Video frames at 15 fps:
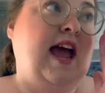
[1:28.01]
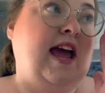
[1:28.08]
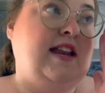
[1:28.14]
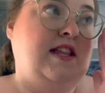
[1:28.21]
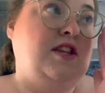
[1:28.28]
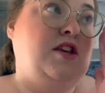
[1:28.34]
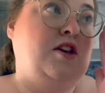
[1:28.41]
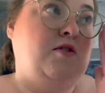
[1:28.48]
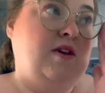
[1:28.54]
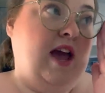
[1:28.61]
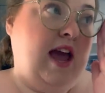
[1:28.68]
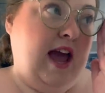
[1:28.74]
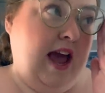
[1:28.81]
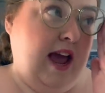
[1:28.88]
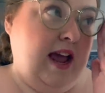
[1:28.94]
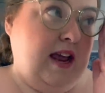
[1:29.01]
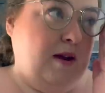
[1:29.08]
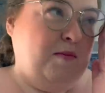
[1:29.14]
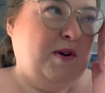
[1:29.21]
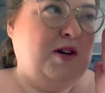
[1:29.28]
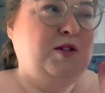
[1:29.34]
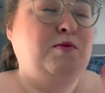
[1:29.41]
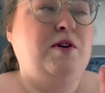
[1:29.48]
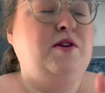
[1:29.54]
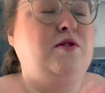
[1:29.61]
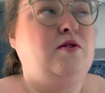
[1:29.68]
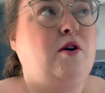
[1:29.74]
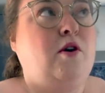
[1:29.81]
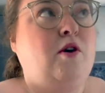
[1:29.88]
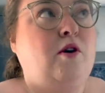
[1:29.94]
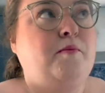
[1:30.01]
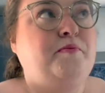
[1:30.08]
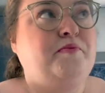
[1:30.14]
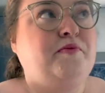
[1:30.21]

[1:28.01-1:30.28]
And in the UK, because we're not